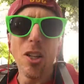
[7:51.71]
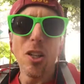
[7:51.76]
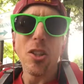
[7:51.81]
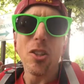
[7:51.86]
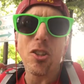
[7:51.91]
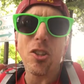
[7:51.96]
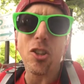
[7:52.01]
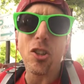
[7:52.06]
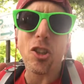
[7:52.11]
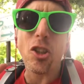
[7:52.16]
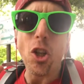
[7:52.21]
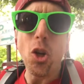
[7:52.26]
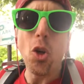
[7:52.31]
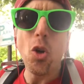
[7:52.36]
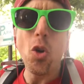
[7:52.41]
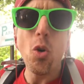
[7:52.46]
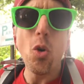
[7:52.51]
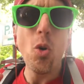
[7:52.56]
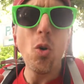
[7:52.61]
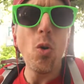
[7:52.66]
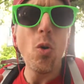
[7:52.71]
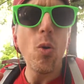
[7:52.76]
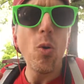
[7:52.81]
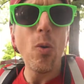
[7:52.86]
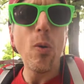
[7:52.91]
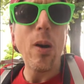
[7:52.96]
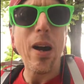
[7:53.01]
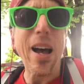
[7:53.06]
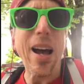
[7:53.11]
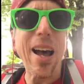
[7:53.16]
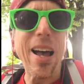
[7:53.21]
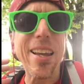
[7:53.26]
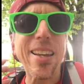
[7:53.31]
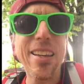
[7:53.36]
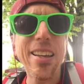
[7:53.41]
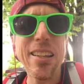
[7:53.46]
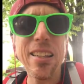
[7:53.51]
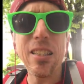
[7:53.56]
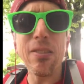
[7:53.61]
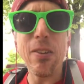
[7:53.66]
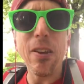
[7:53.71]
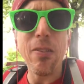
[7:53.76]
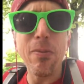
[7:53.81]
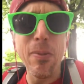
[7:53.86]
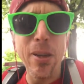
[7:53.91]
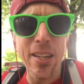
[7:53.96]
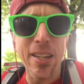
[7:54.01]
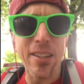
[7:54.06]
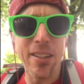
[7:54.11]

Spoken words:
So I guess if I make